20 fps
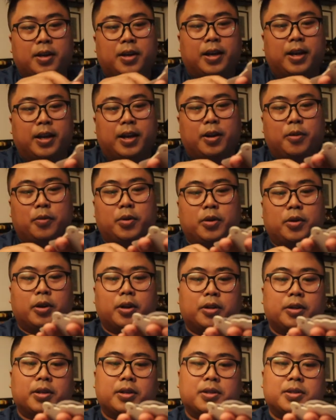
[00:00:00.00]
And then we
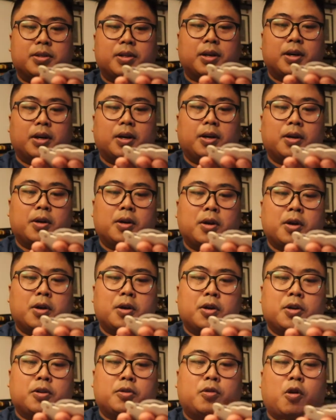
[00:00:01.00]
got this
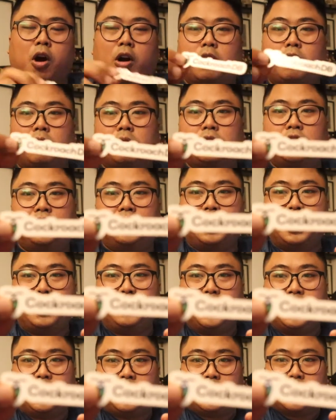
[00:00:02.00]
cockroach
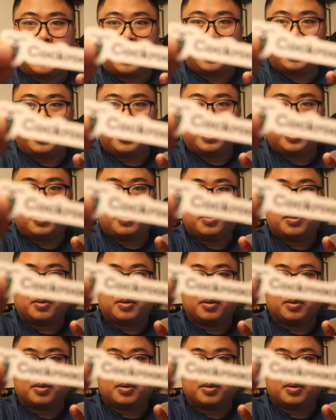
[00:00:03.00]
DB down here.